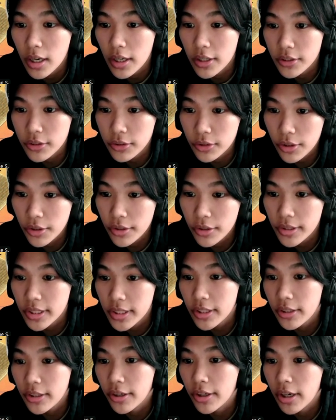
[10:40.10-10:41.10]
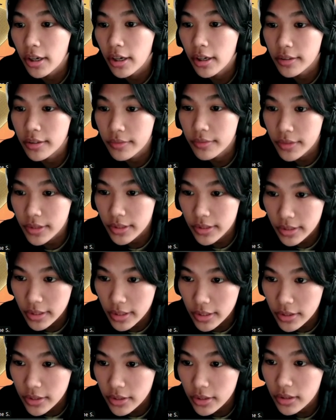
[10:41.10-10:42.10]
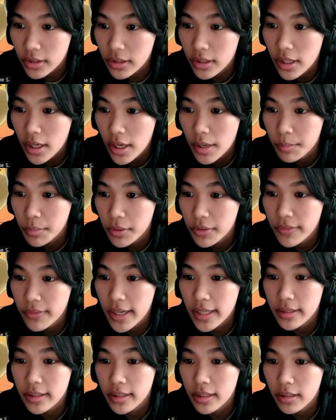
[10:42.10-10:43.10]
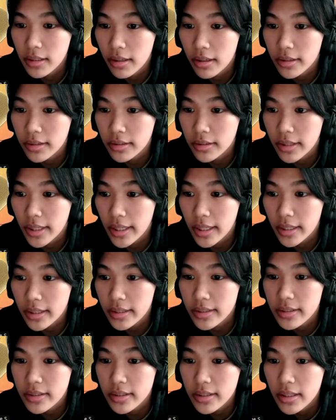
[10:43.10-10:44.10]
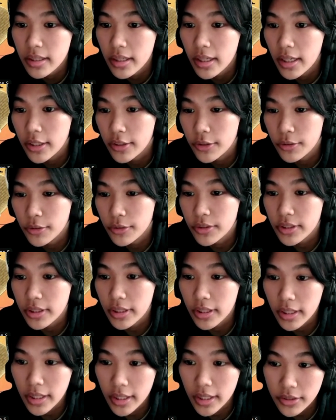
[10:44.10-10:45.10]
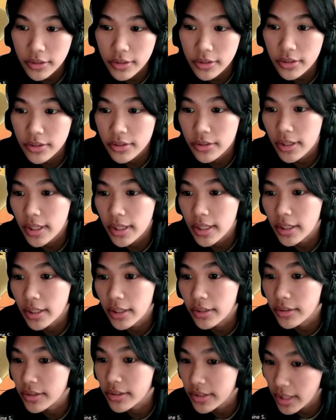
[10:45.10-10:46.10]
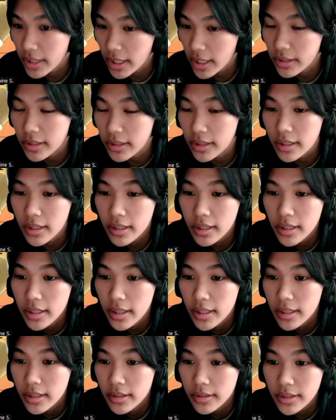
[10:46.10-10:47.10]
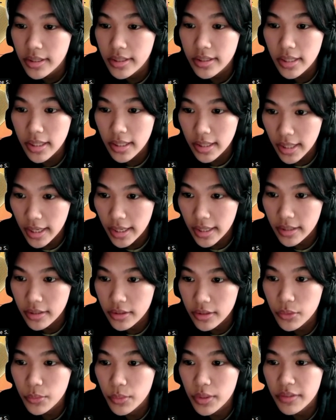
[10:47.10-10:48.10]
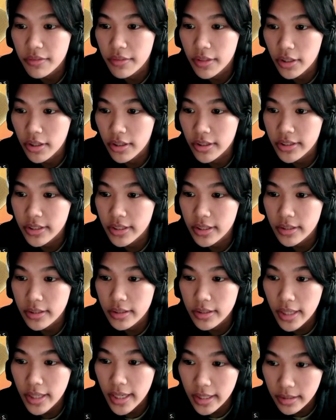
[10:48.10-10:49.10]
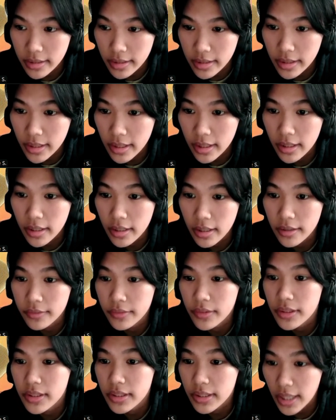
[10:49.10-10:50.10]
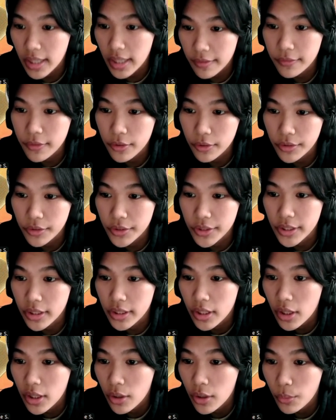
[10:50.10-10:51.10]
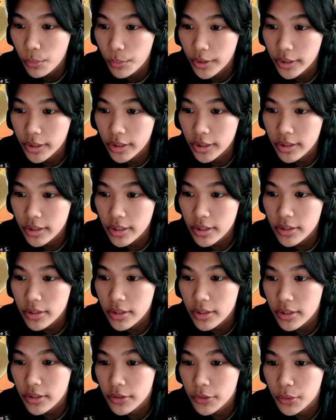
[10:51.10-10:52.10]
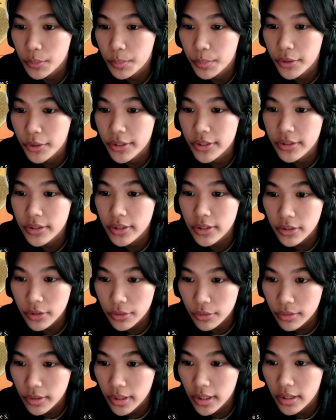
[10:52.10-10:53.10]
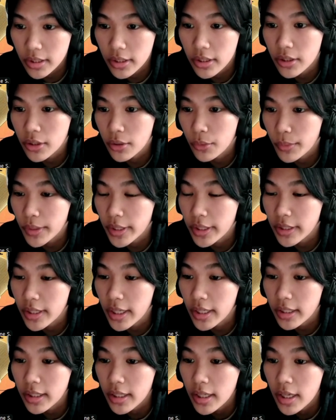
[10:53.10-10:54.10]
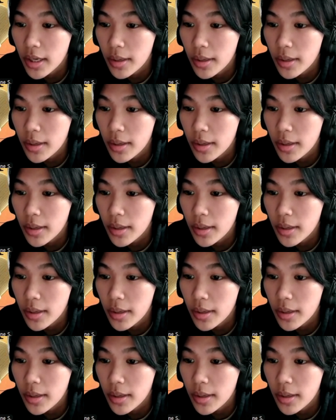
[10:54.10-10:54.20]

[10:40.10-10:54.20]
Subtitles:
a story or a conversation, providing context and using gestures to aid understanding. This aligns with Vygotsky's idea of scaffolding, where the teacher supports the student in a way that